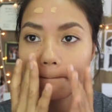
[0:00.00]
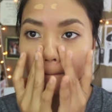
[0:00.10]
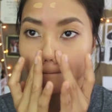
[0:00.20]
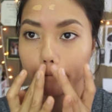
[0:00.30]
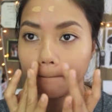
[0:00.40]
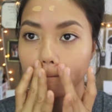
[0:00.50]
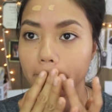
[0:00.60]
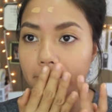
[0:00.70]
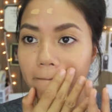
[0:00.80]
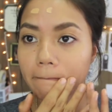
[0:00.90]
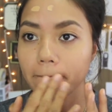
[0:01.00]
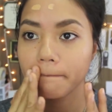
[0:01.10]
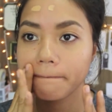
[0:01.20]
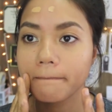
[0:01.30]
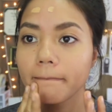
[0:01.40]

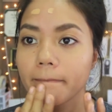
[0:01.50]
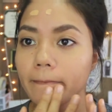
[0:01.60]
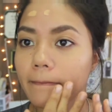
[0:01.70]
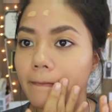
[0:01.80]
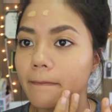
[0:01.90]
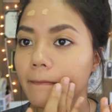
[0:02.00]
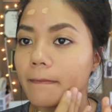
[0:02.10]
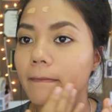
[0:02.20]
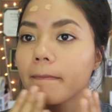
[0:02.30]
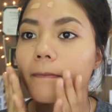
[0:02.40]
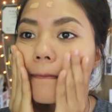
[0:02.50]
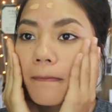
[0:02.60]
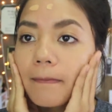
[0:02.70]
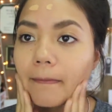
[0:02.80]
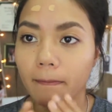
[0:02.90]

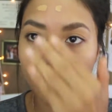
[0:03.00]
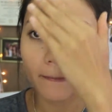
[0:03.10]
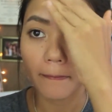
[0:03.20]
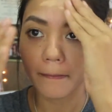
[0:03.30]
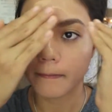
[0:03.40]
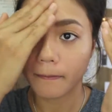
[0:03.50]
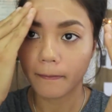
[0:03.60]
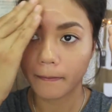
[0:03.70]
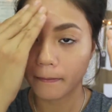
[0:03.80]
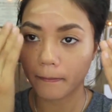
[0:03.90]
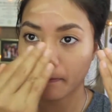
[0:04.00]
(no one is talking)